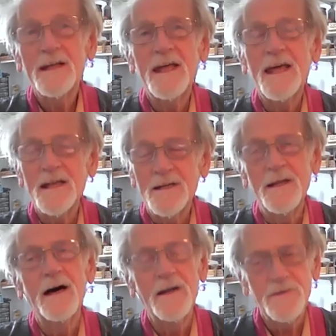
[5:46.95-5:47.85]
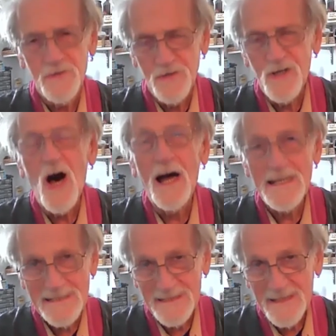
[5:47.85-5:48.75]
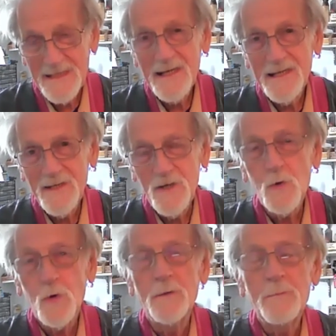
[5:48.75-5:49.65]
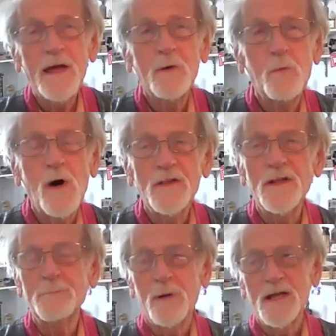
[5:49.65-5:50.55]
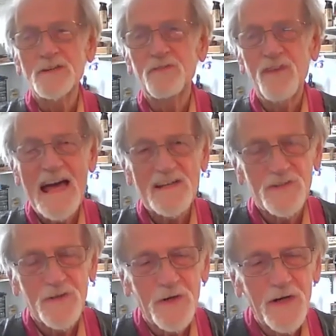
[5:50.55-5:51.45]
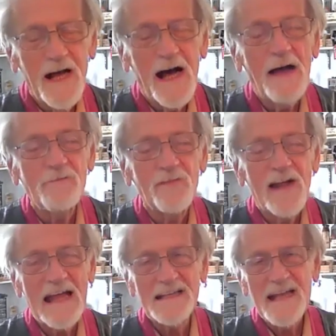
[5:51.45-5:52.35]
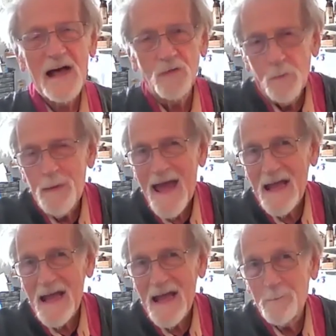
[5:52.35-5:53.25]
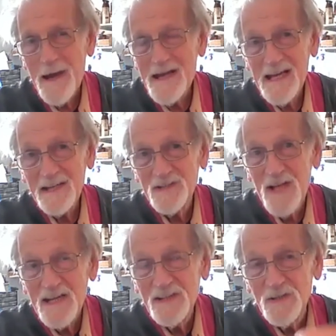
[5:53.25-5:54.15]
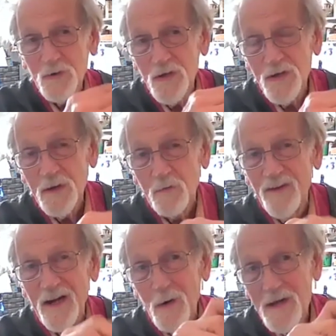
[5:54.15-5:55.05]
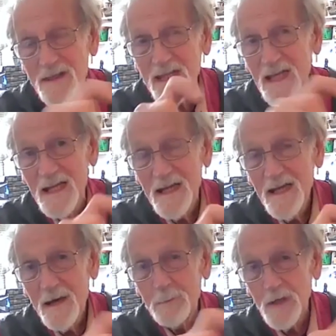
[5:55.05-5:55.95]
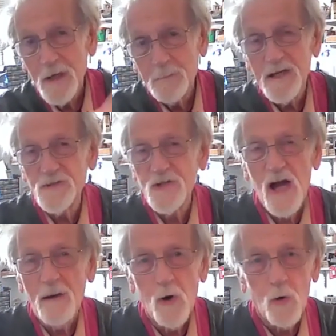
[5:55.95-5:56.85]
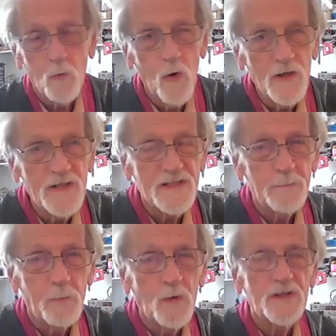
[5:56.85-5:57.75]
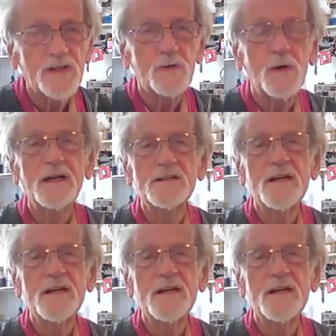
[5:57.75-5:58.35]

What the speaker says: It does not. You can make one that plays faster. I flattened out the back of my necks nice so that they were very thin up there because you got more wood to support the strings.